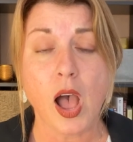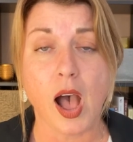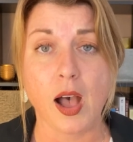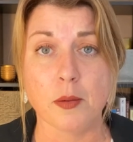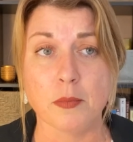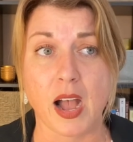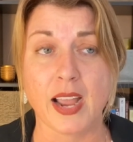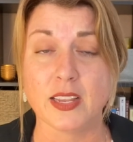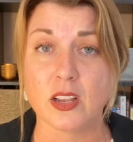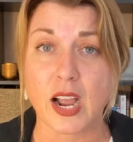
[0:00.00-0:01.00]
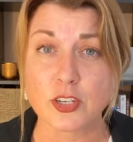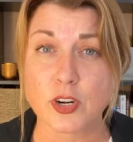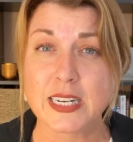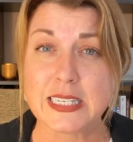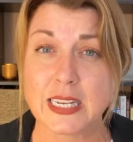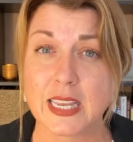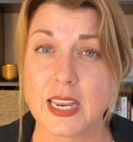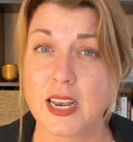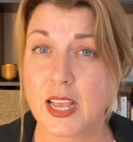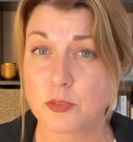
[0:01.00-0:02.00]
I try to dig
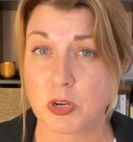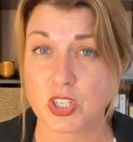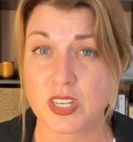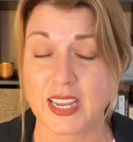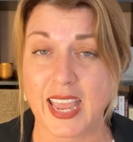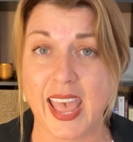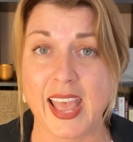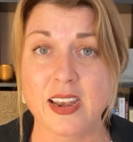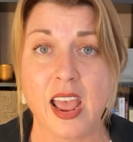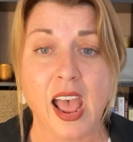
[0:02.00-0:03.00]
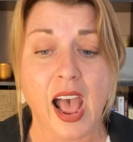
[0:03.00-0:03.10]
in as much as I can.